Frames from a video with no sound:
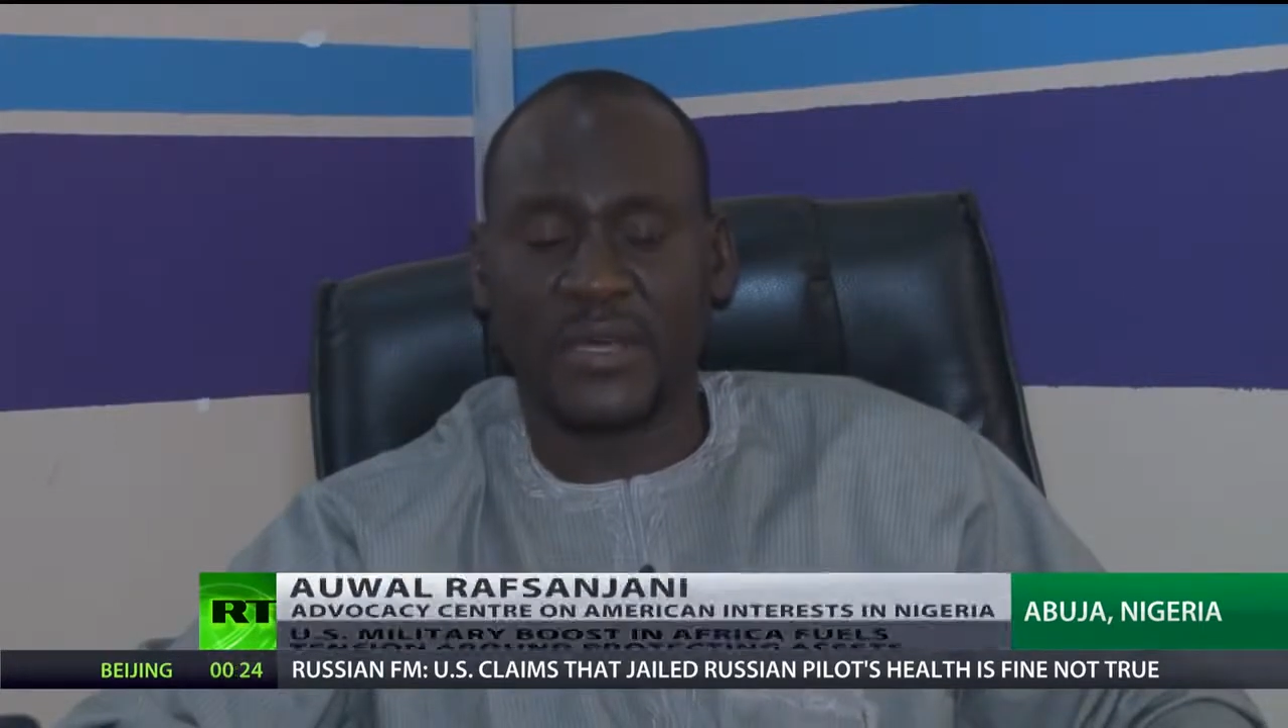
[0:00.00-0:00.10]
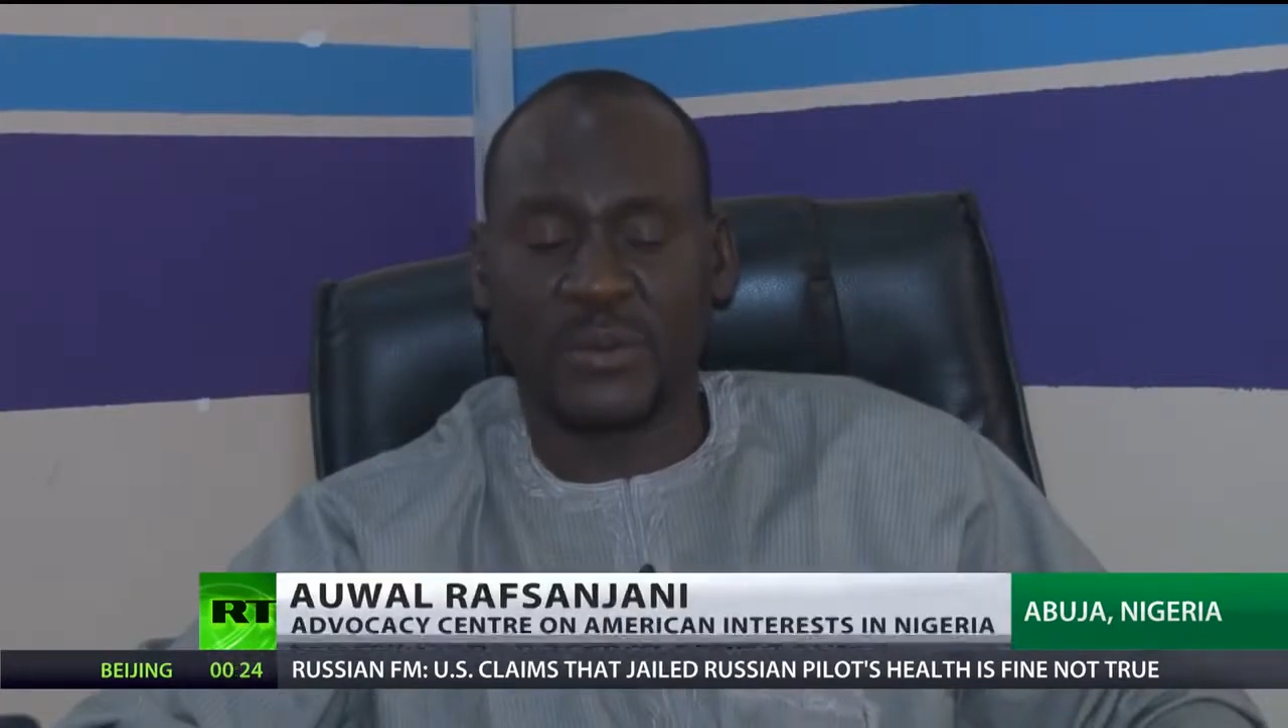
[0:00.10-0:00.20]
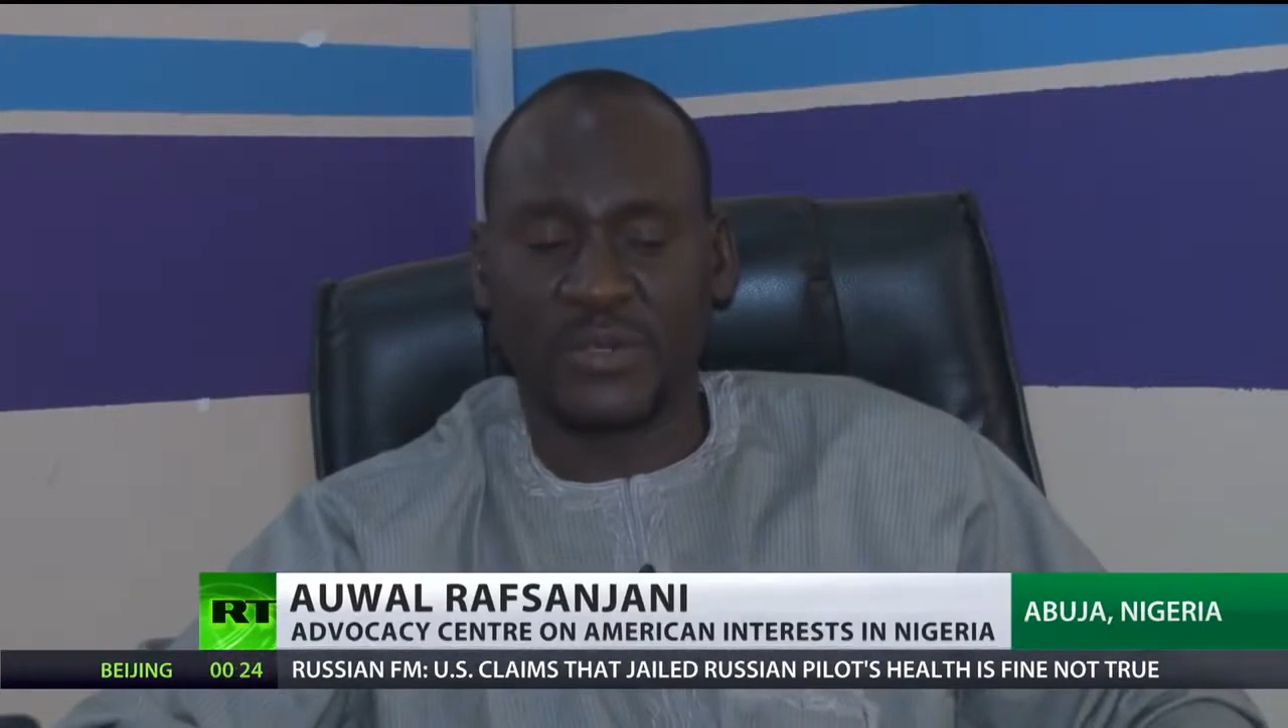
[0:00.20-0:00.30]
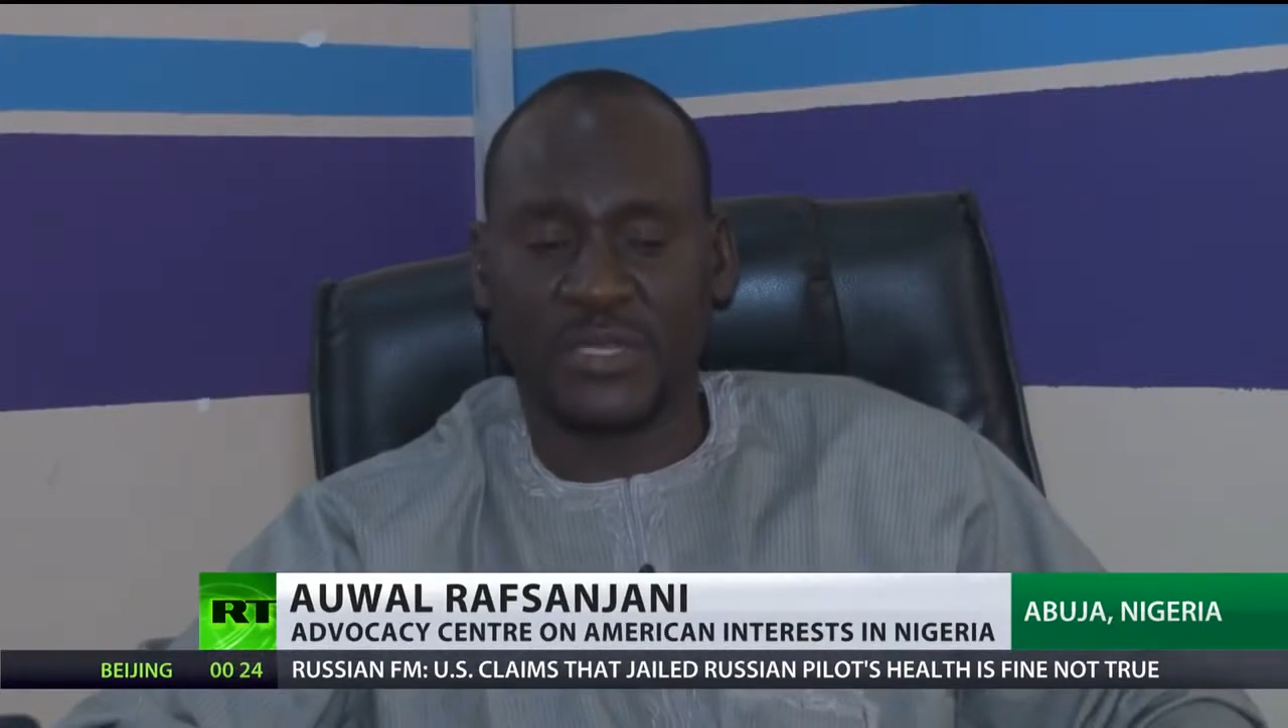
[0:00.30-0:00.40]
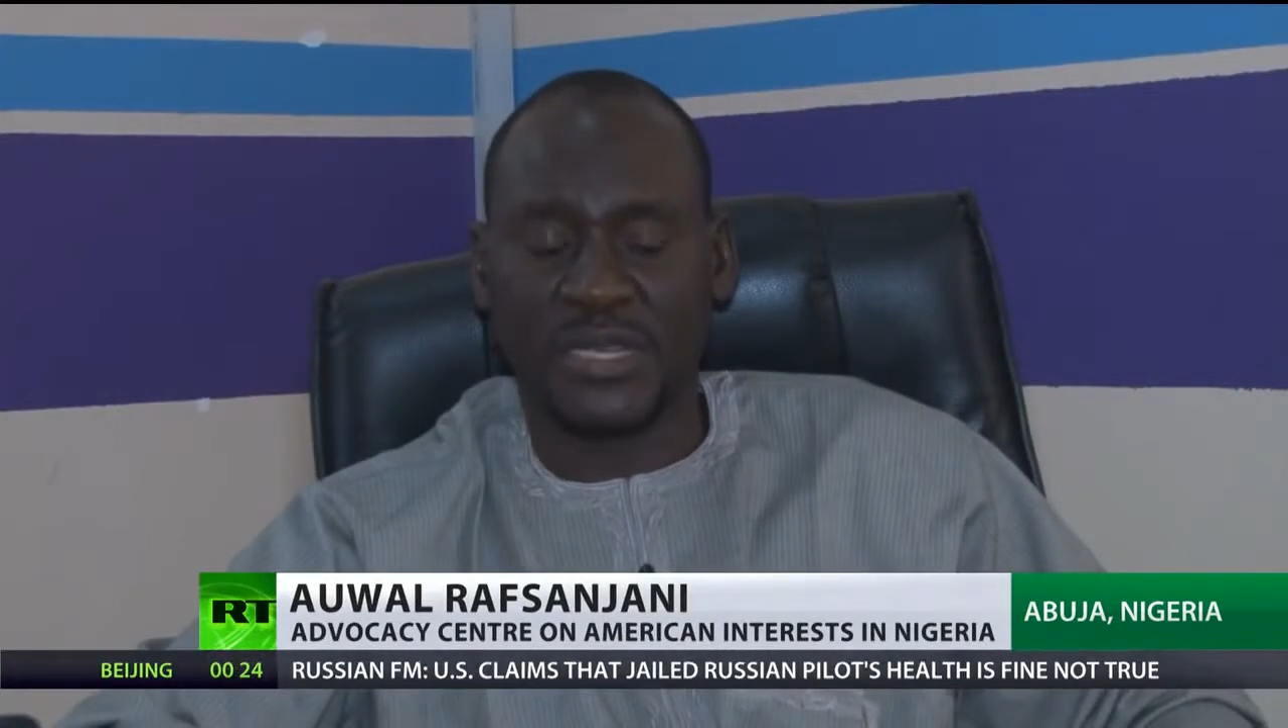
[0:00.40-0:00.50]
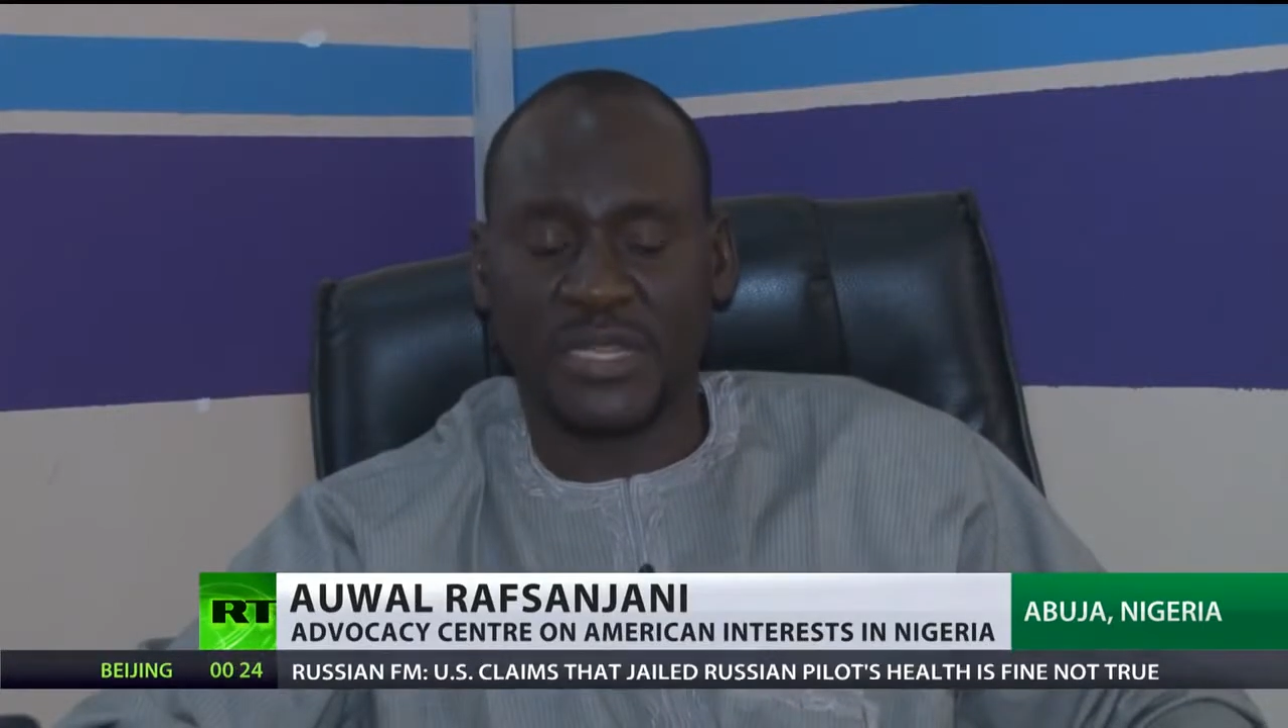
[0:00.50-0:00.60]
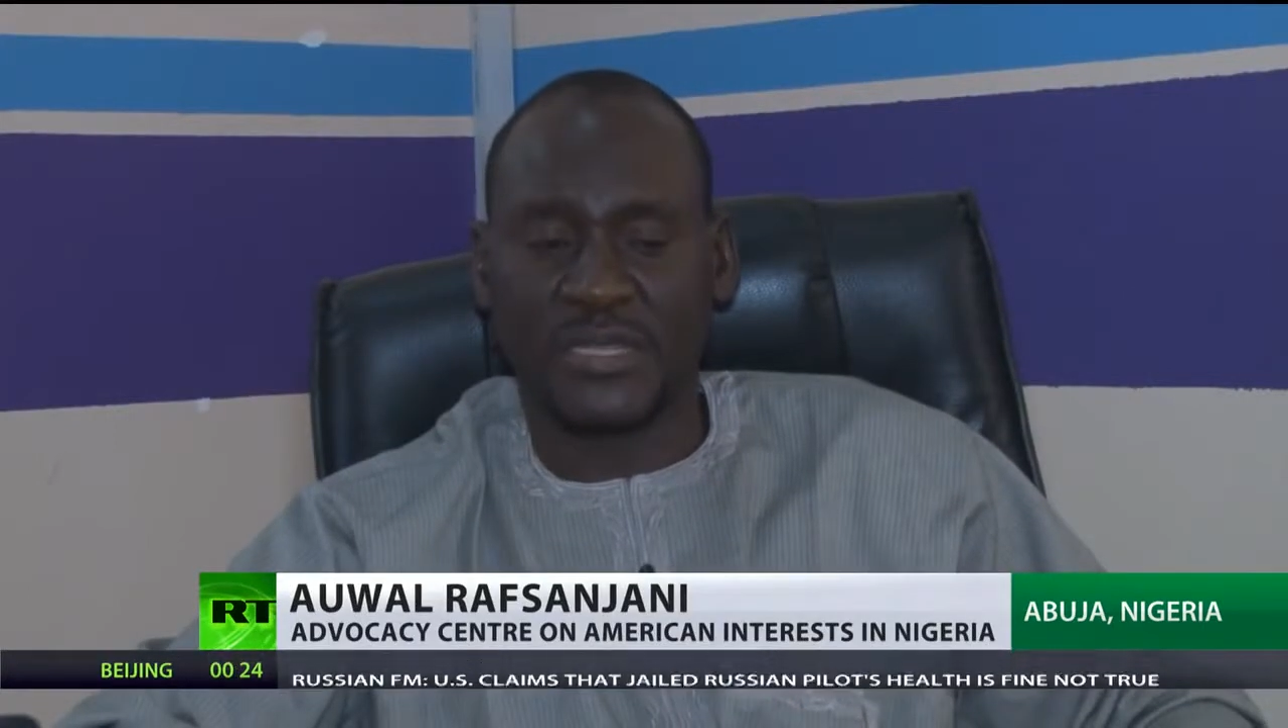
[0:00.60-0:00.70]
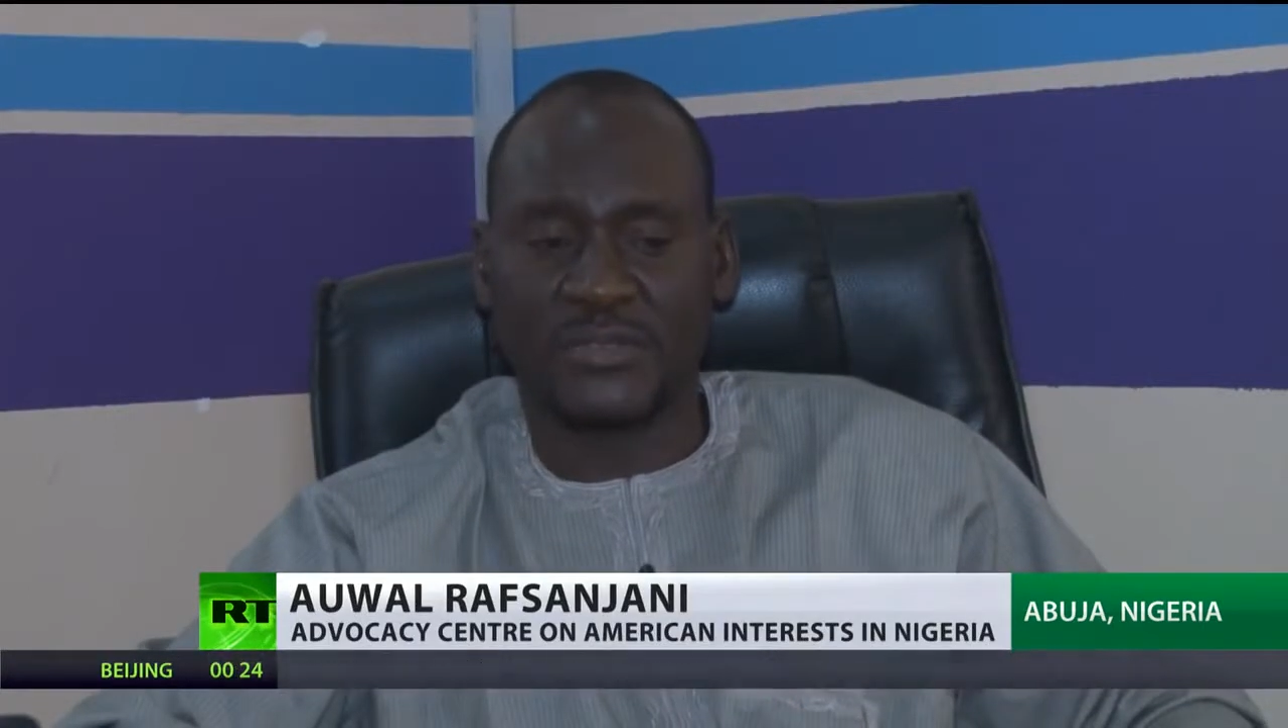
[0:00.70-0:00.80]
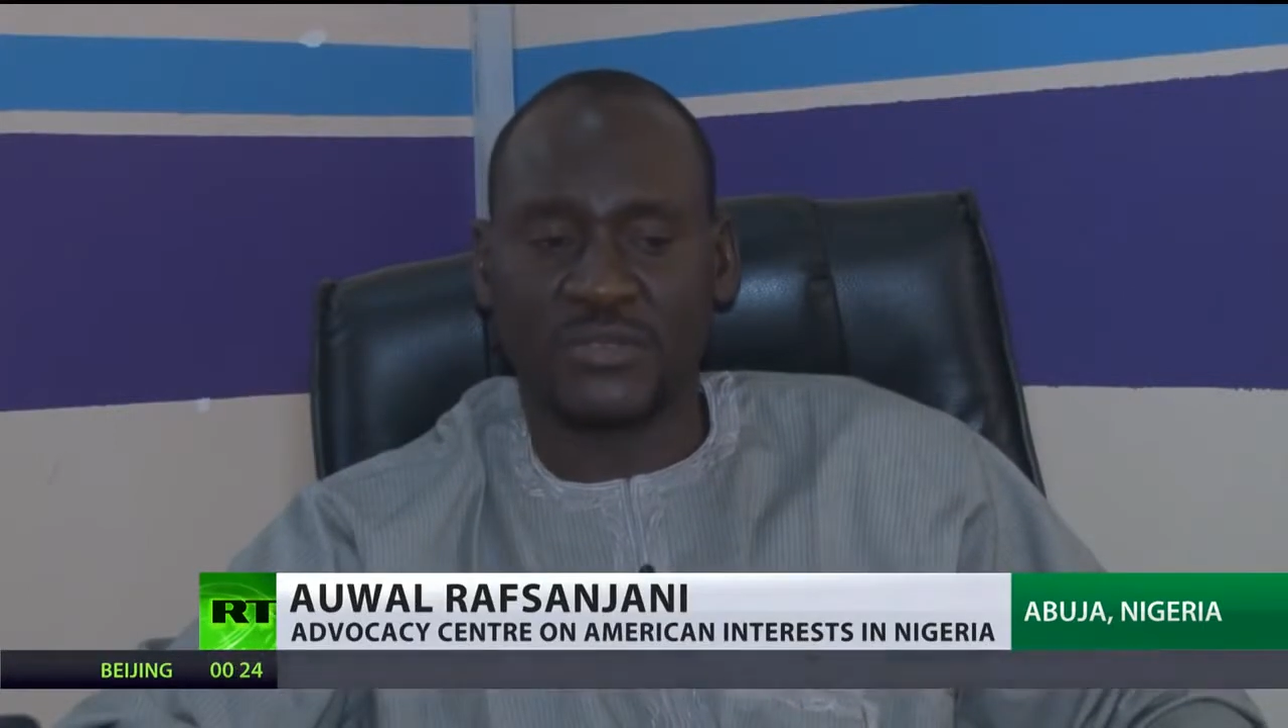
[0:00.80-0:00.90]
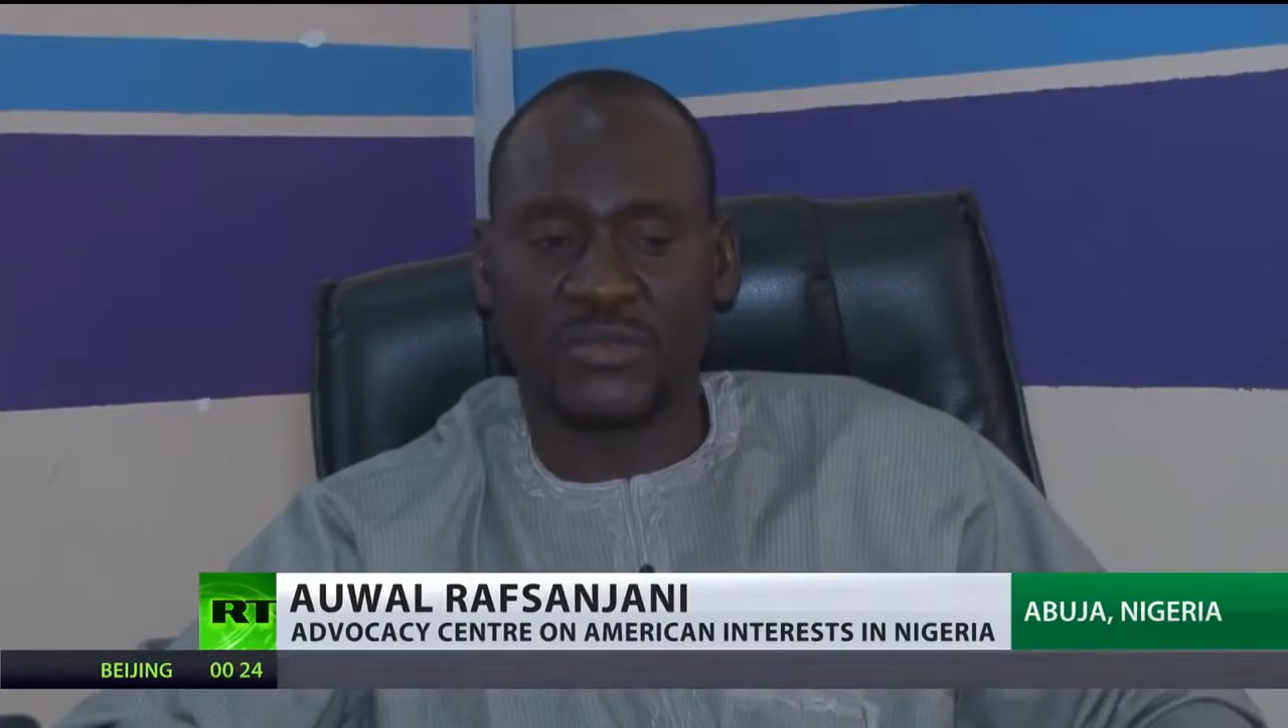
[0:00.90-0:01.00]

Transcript: which led